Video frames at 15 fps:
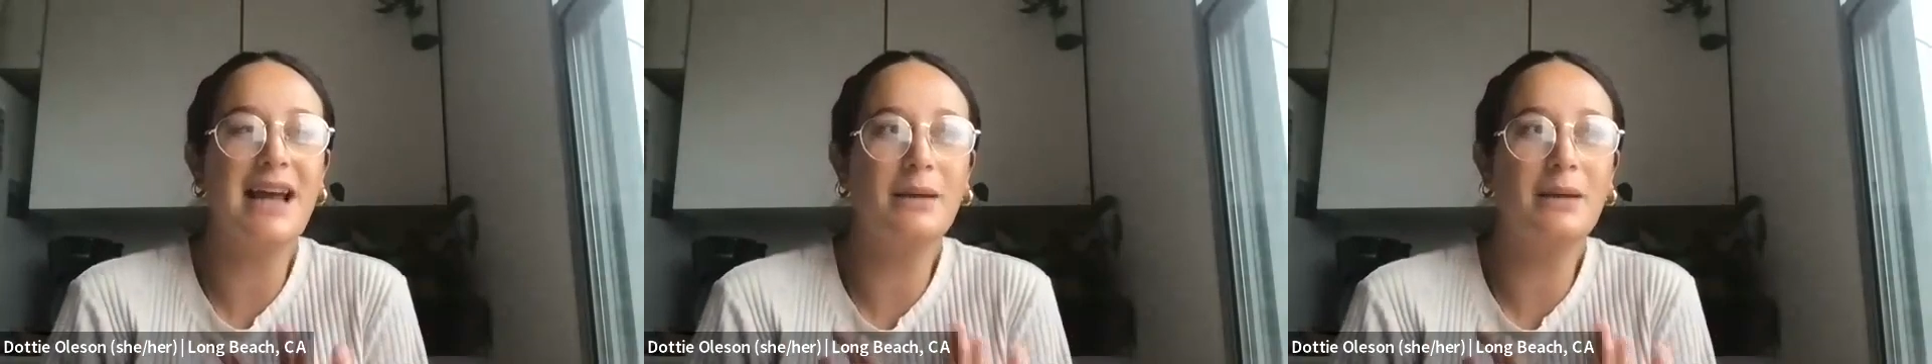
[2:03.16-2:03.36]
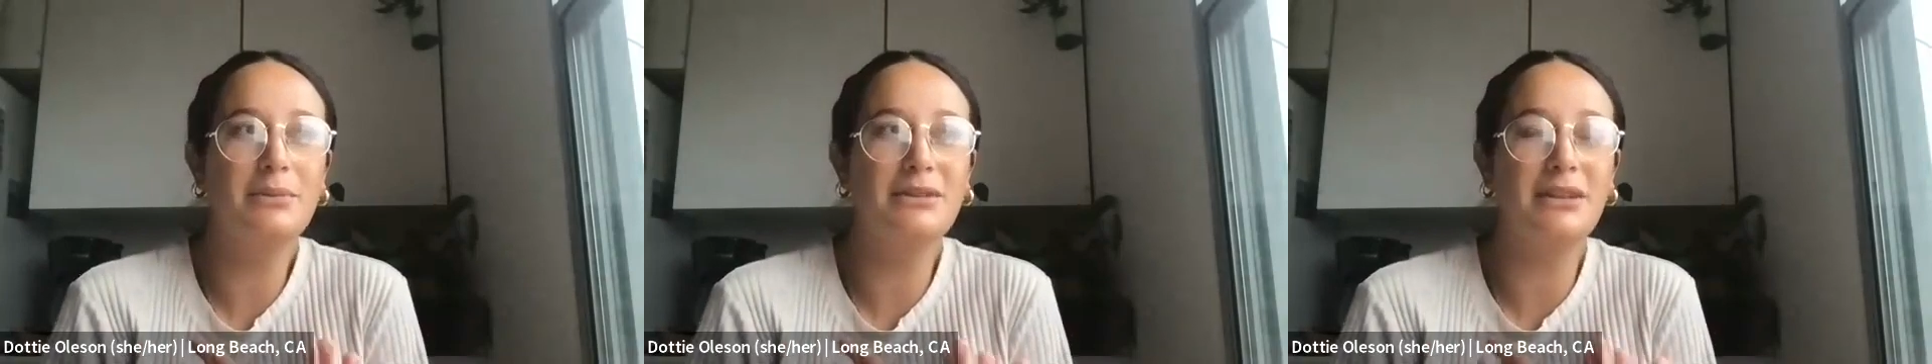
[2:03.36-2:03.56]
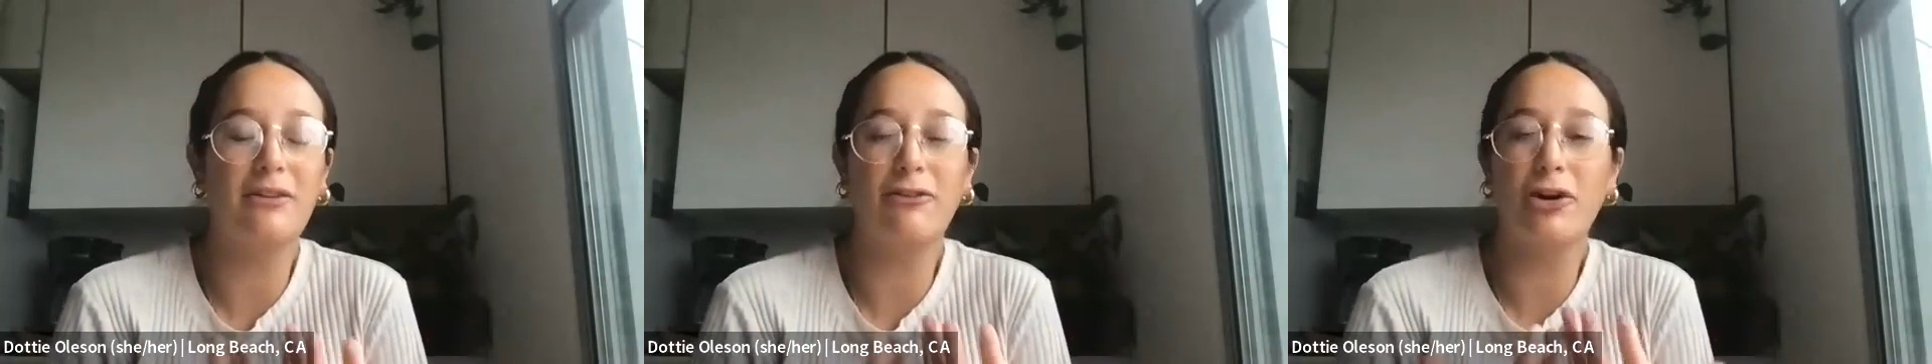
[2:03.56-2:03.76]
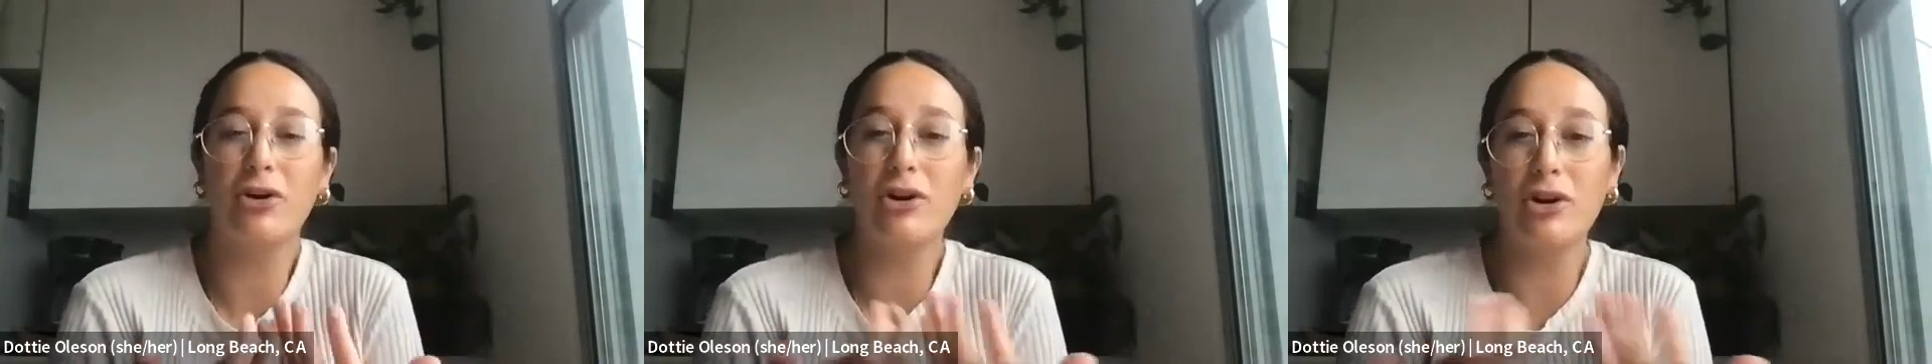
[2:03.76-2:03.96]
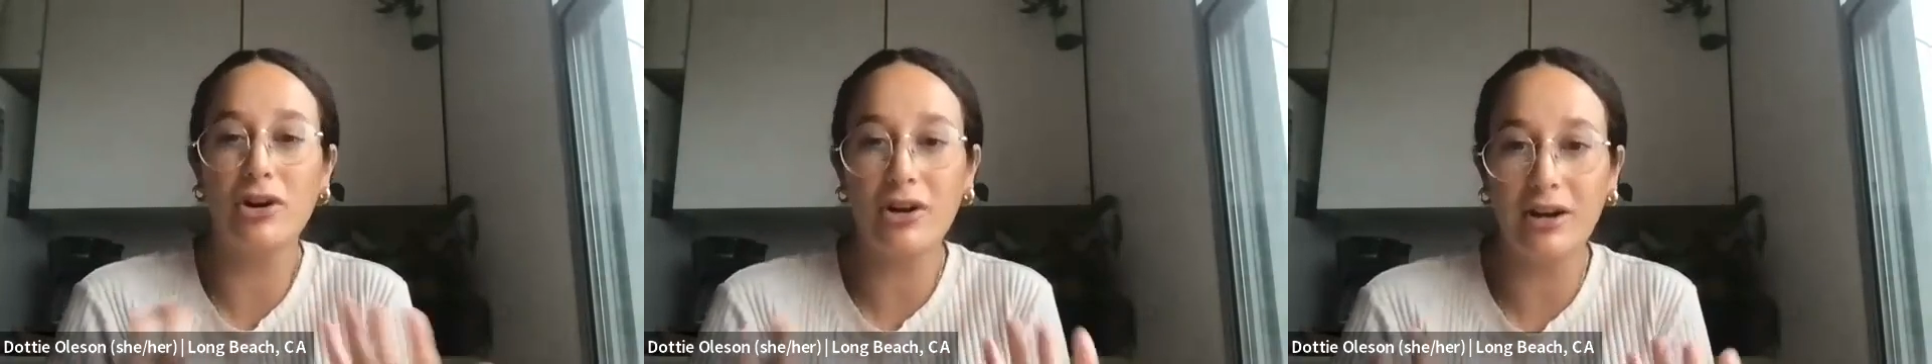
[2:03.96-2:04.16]
depths of
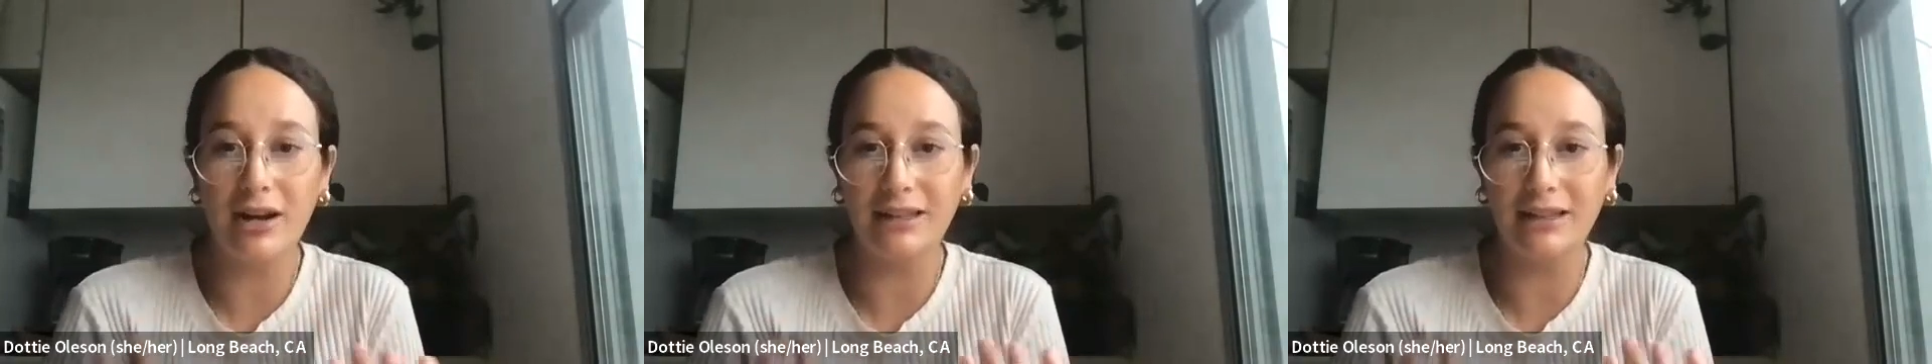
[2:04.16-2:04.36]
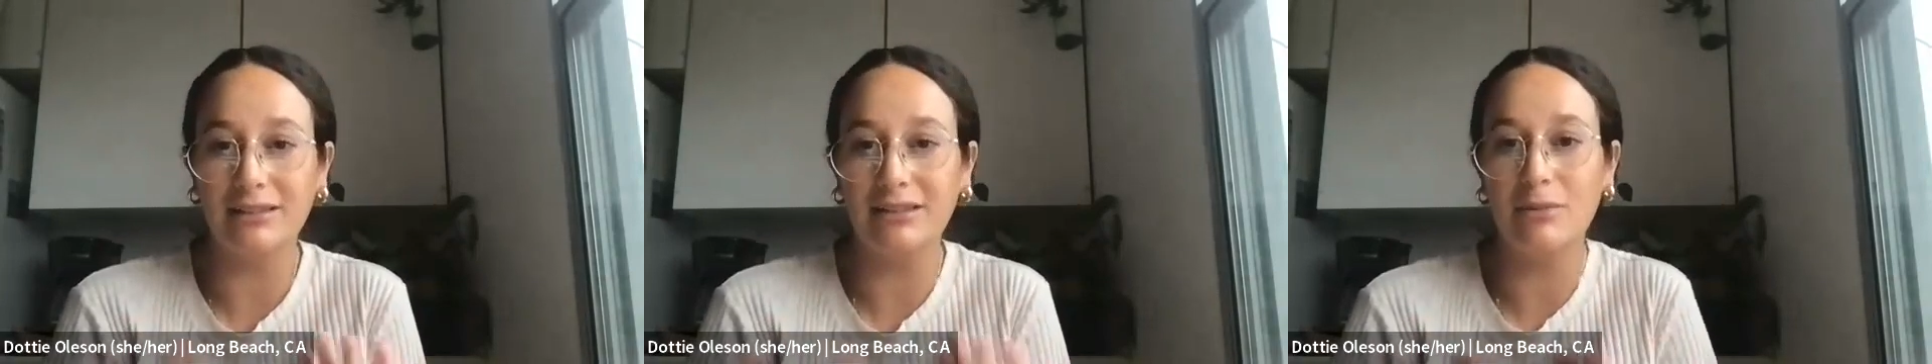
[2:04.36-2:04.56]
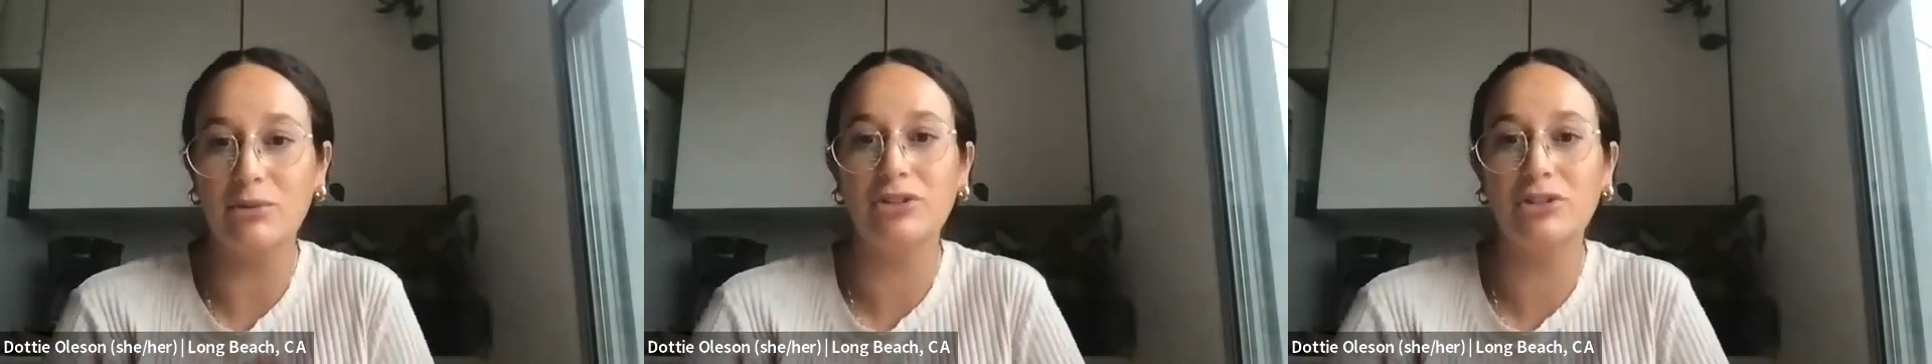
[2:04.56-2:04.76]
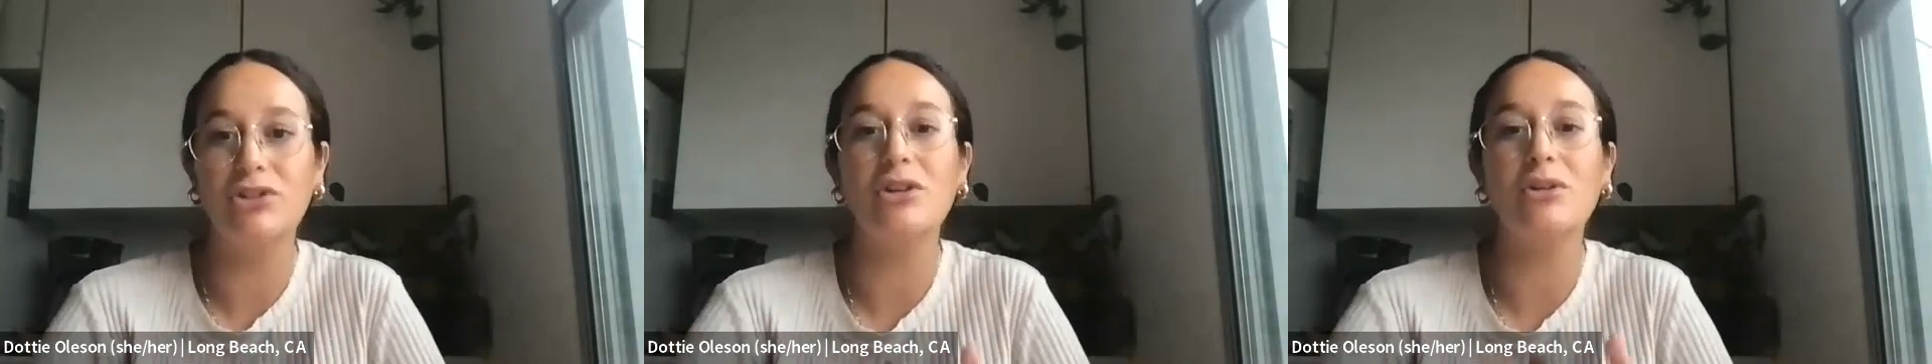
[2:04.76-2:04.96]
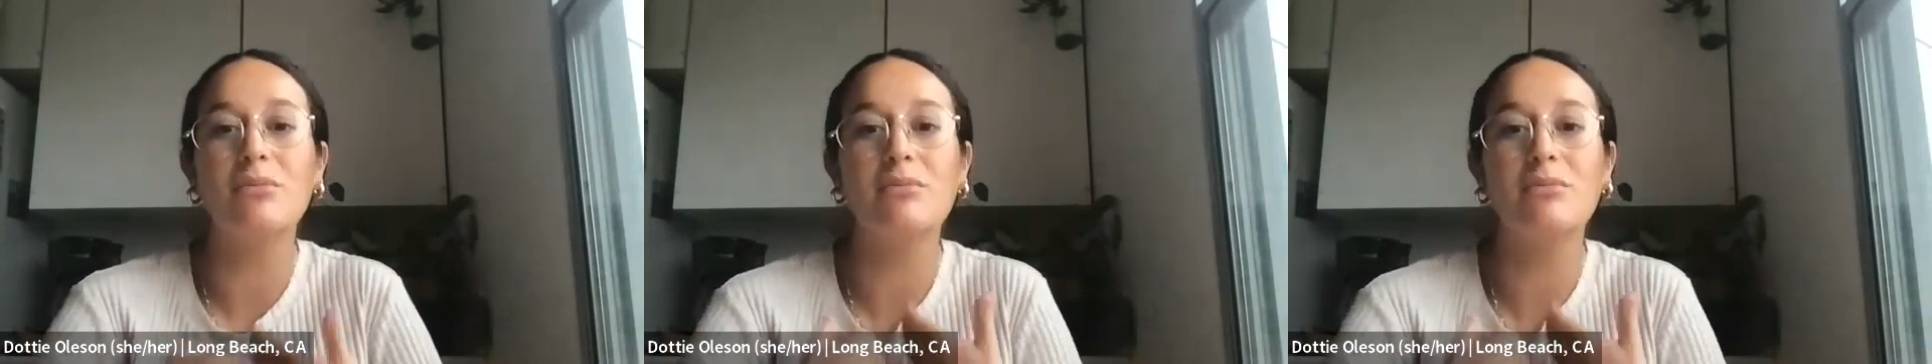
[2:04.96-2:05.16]
hurt and someone's
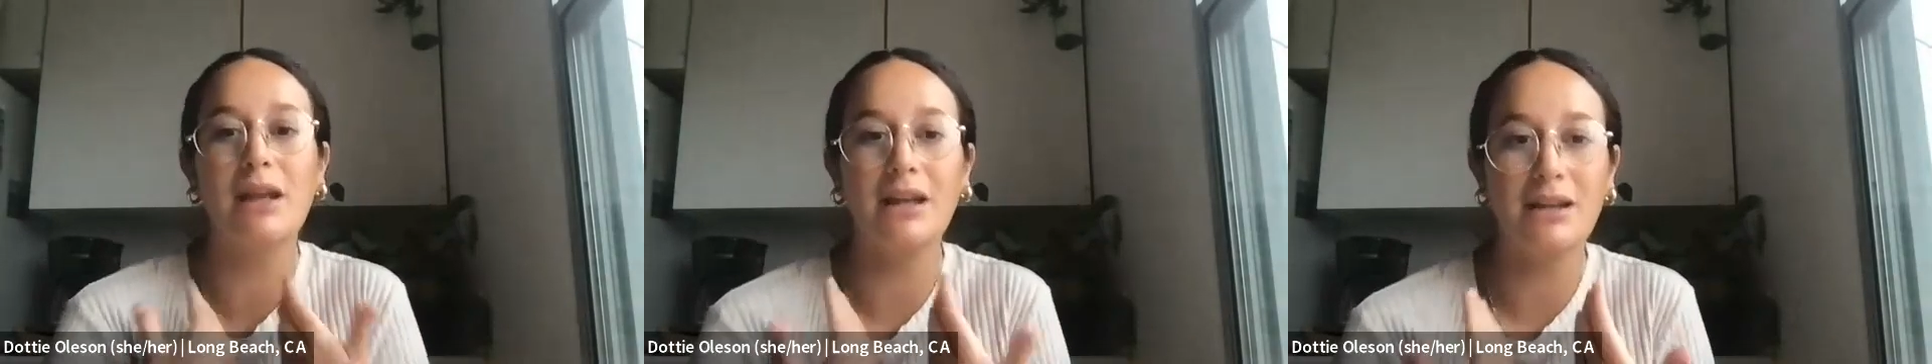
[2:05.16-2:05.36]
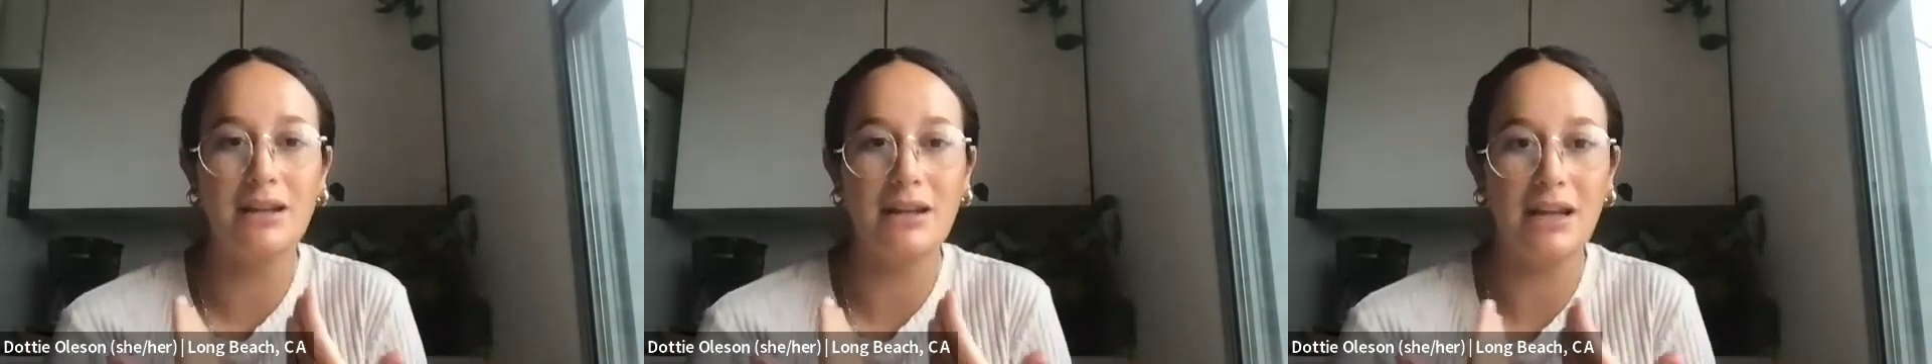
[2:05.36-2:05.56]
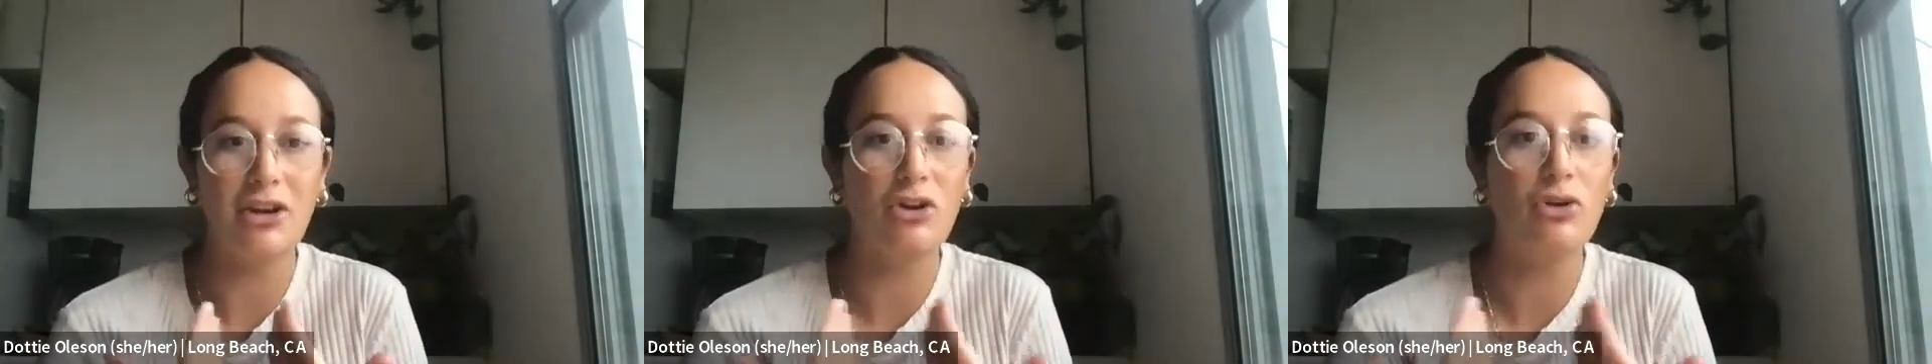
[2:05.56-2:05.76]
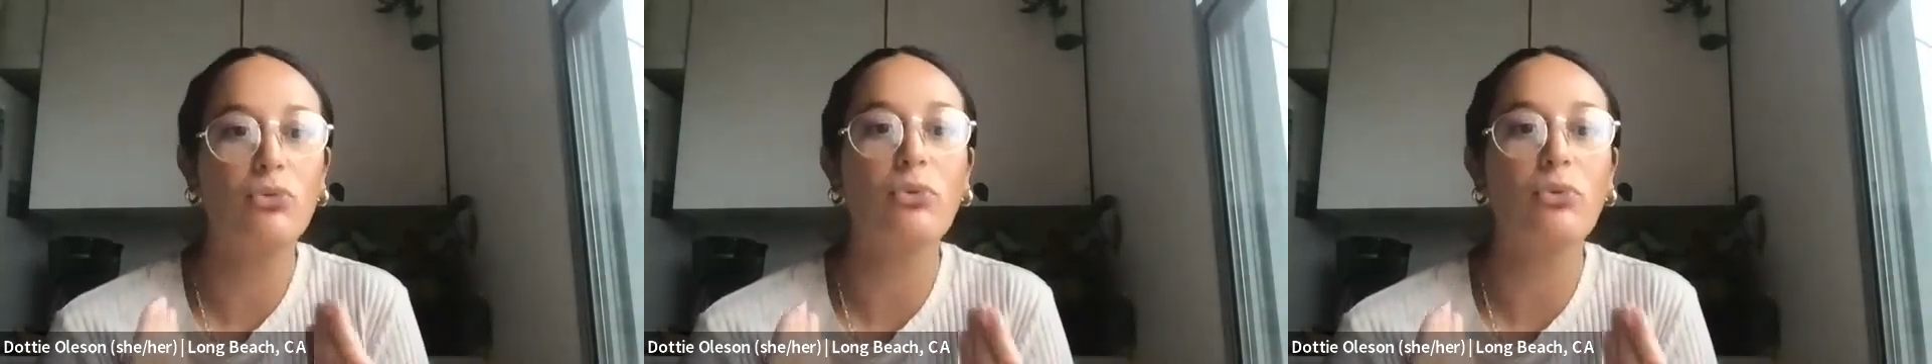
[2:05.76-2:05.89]
humanity,